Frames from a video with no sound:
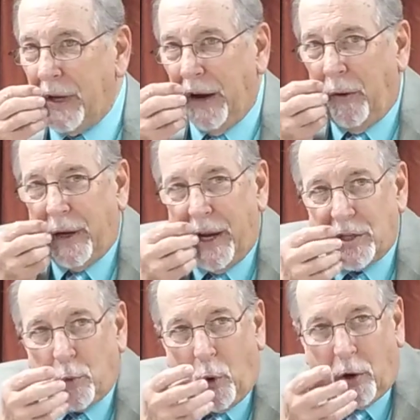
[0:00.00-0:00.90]
carried
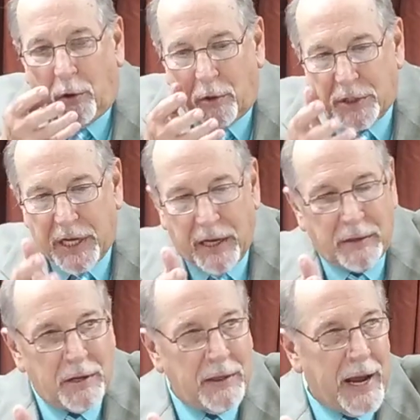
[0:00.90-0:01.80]
his words
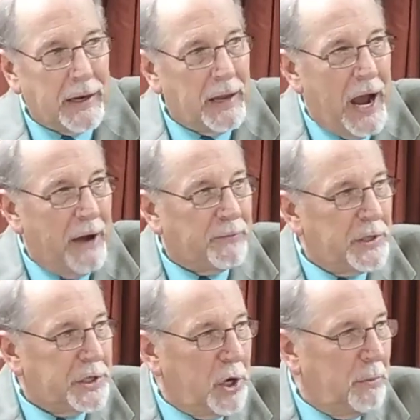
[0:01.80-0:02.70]
into that
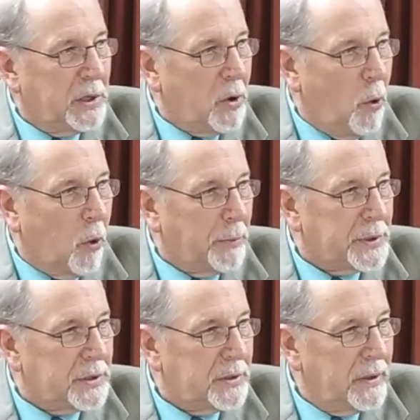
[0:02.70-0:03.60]
lifeless human corpse